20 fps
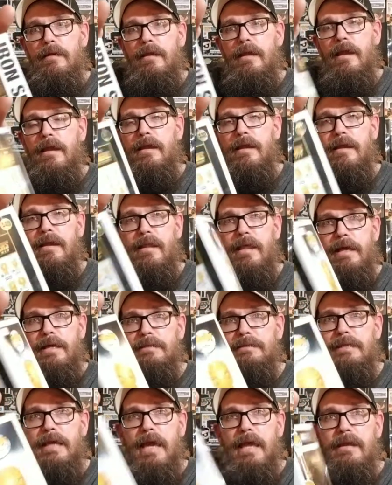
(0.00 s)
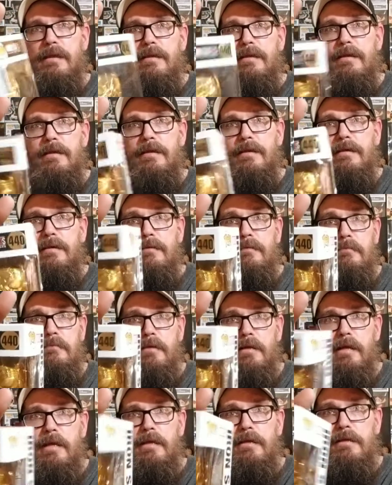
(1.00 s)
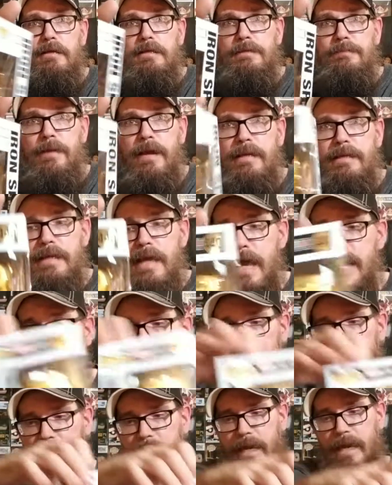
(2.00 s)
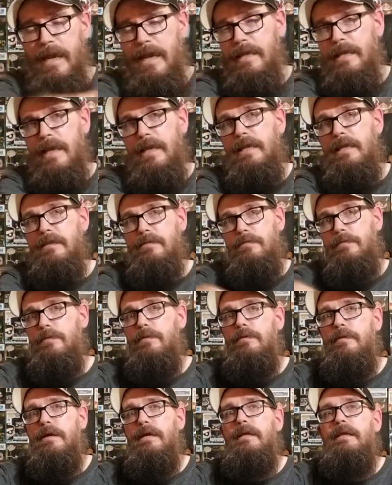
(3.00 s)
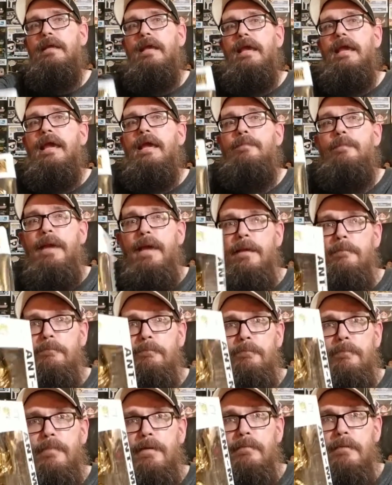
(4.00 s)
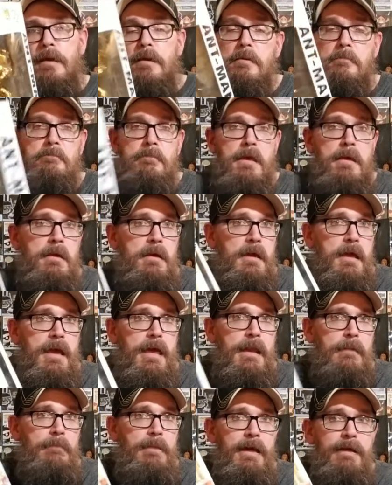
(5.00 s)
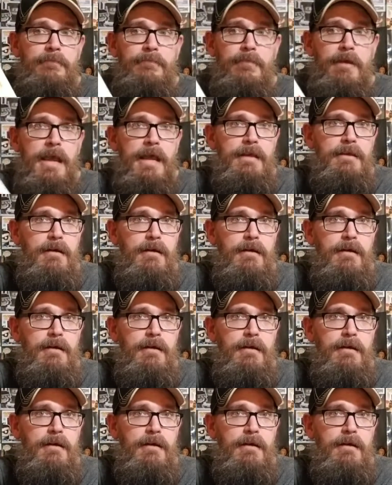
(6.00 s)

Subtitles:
And like I said, he looks fantastic. And then he threw in Ant-Man. And I'm like, for $8,